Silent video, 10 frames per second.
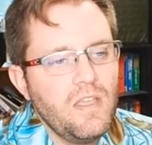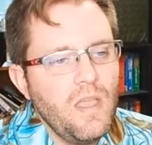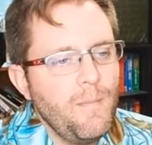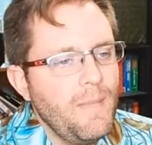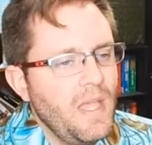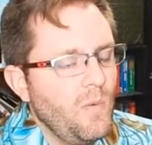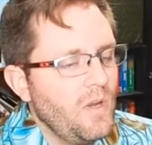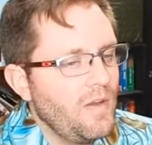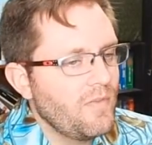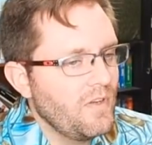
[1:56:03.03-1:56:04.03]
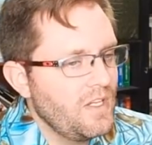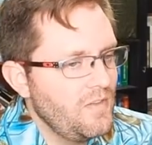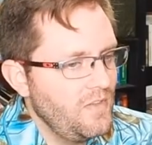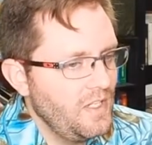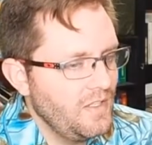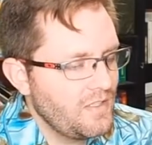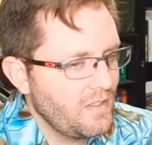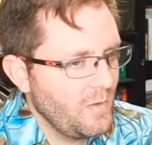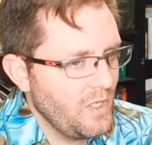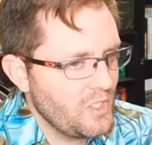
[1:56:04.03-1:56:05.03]
MMAT would offer a dividend? That's
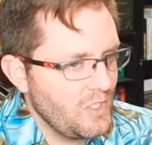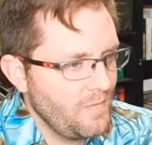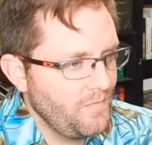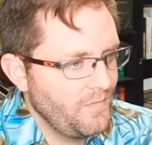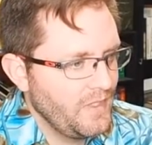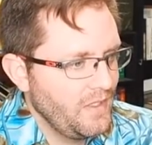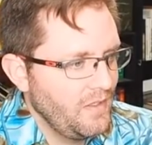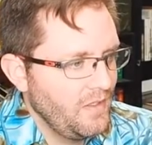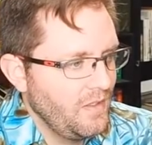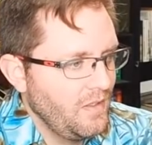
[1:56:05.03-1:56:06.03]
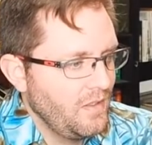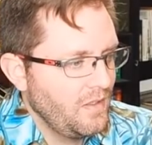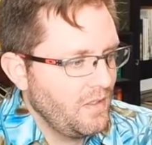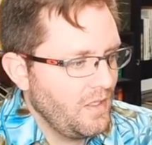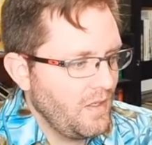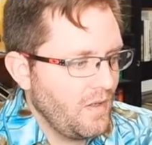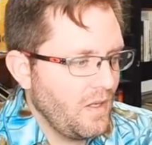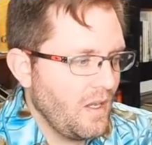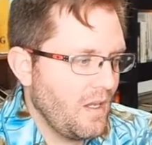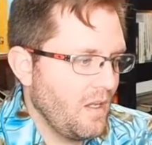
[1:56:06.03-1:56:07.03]
the question.
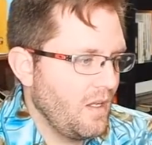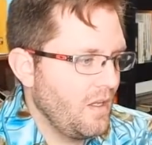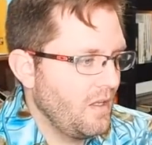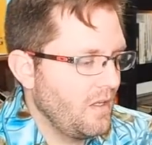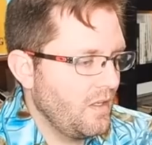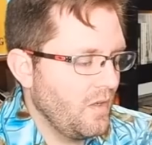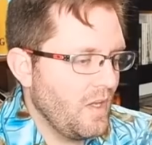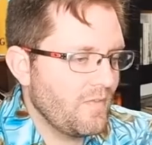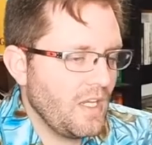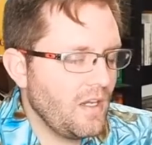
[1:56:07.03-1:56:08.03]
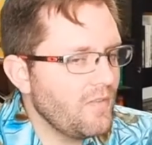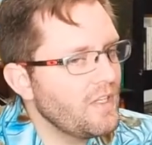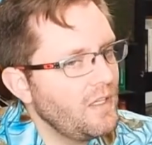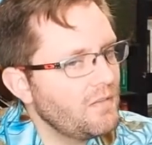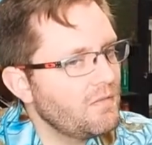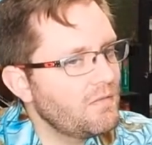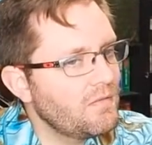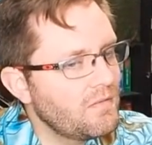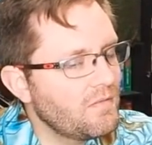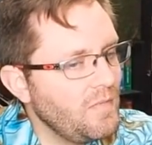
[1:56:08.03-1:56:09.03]
Now, you know, I've got I've got
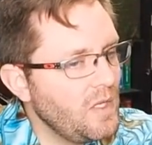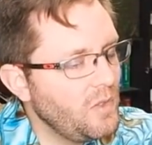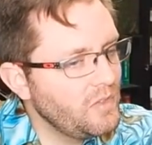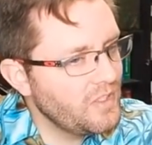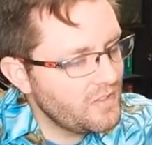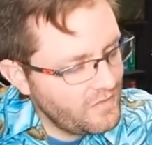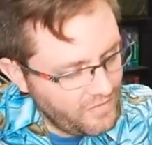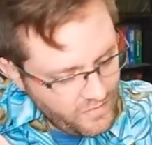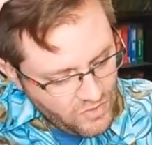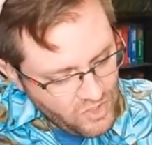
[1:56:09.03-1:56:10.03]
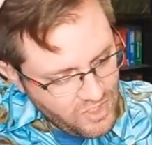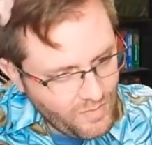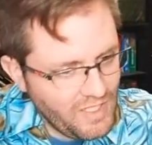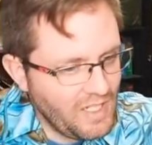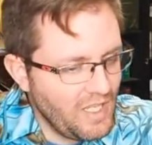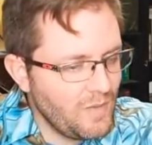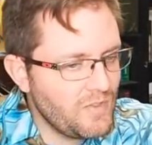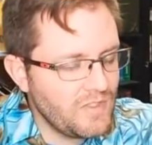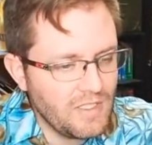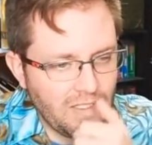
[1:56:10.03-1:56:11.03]
my holdings of GME and
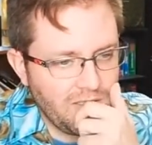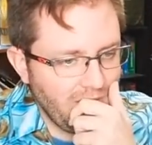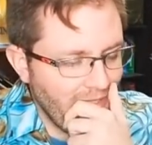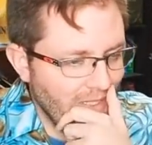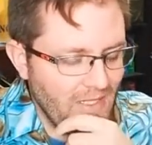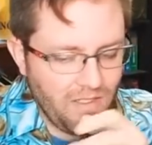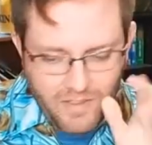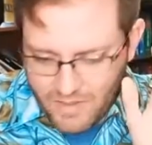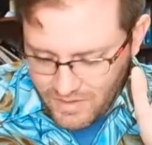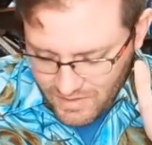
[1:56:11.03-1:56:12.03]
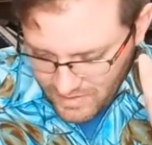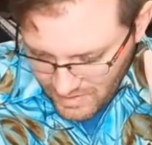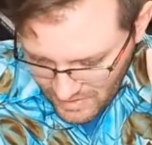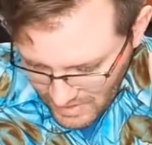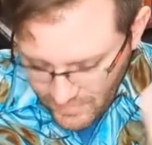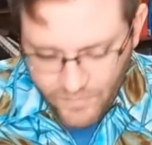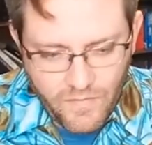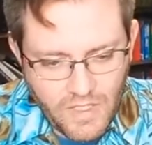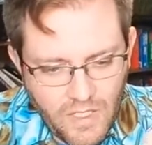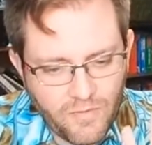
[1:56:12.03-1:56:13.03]
AMC, and if
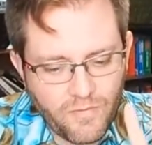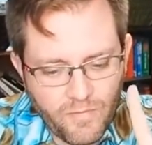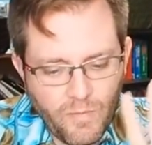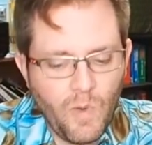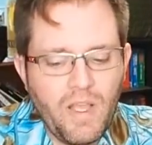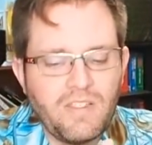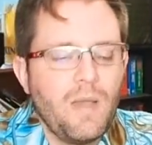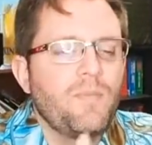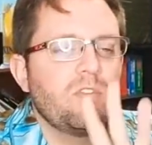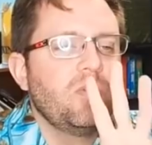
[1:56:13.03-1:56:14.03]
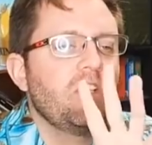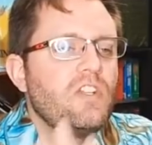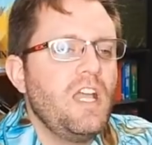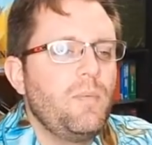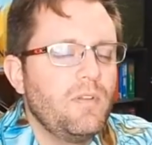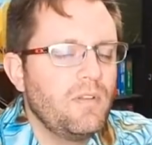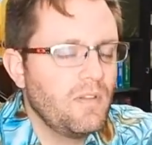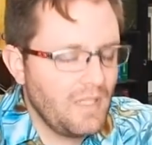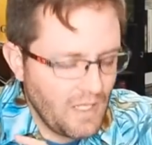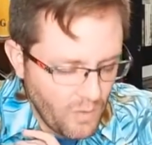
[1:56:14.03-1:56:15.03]
if MOASS happens the way it should
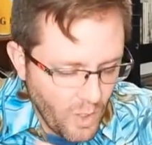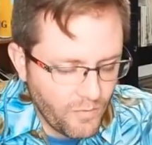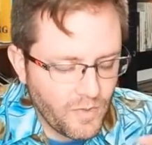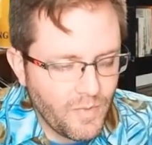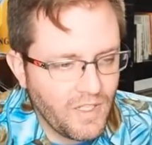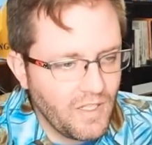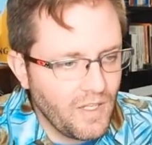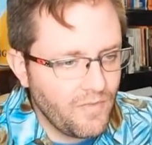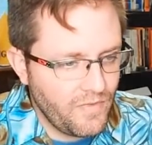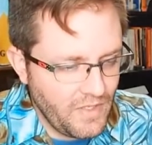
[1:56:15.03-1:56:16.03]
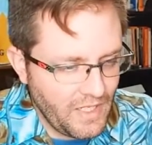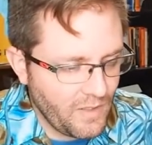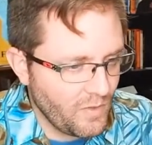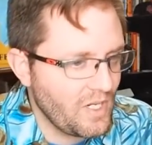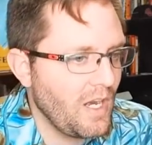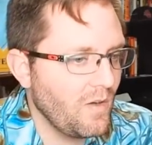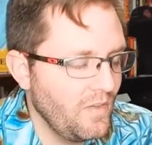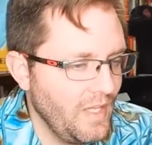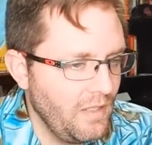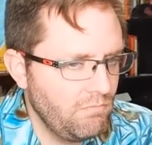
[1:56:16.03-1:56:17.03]
happen, that will hopefully be enough that I can retire
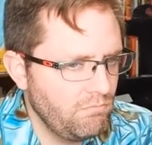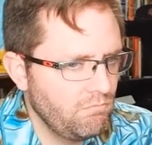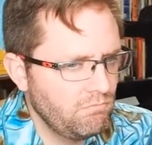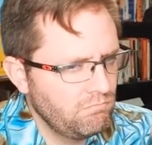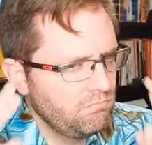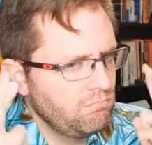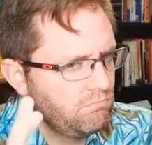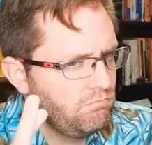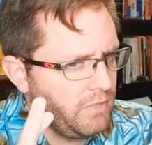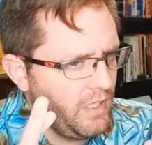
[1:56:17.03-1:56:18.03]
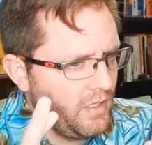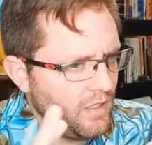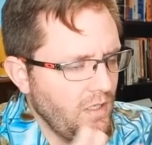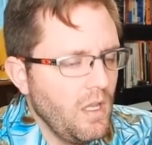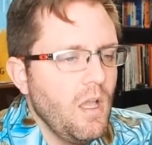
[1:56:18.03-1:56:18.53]
on that. Bing.